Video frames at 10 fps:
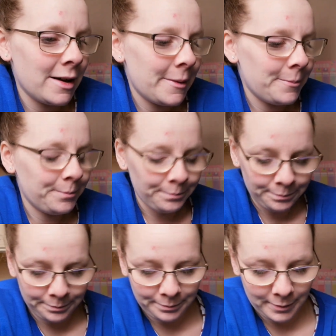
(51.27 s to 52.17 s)
Um,
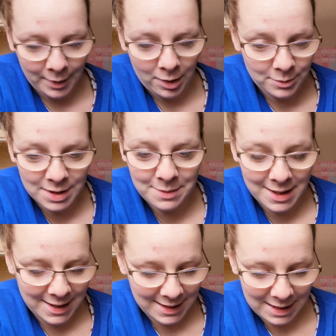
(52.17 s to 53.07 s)
I'm just
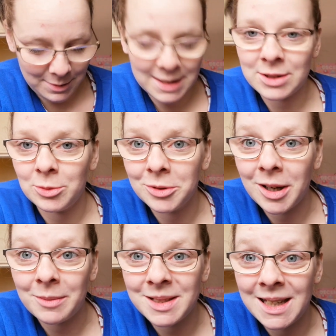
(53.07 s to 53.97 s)
making Liam his normal
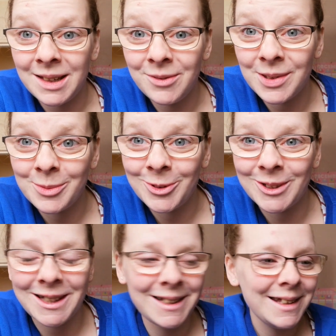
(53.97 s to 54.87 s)
cup of tea for the
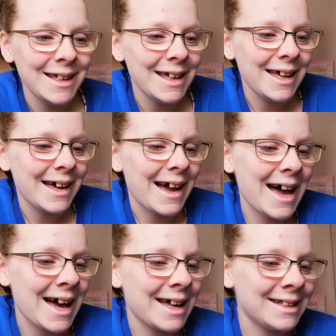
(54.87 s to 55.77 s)
morning.
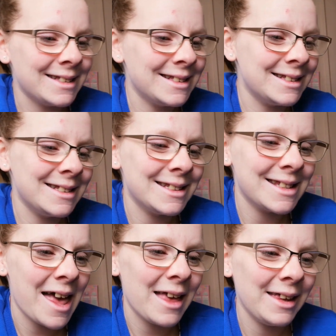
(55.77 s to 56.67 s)
And
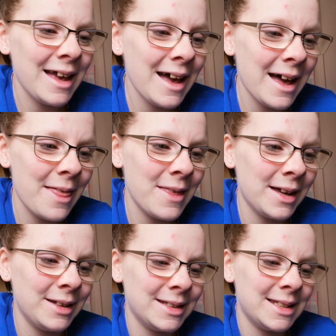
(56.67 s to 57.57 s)
yeah, and
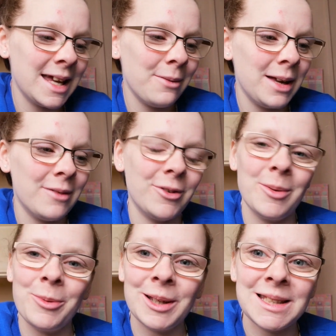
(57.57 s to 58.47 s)
then today we have got
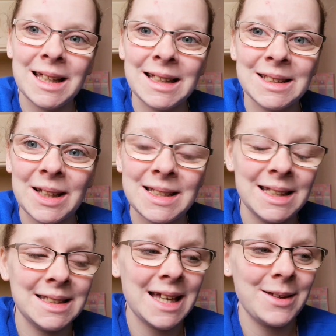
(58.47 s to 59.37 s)
a pretty
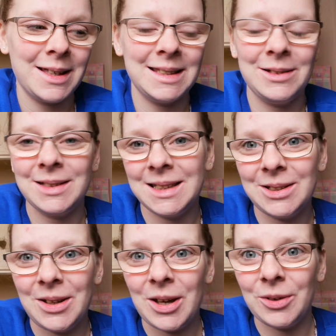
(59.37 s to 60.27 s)
exciting day because Lils is
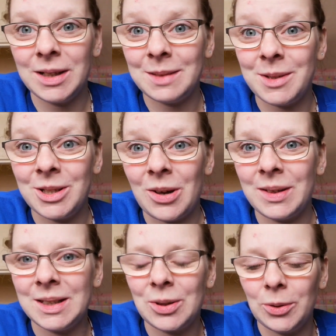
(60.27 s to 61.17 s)
doing her Christmas show
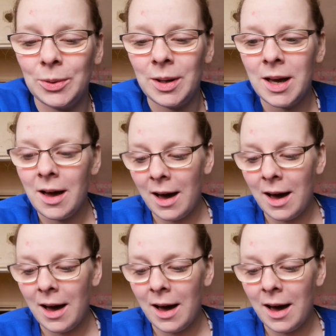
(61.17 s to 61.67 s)
at school.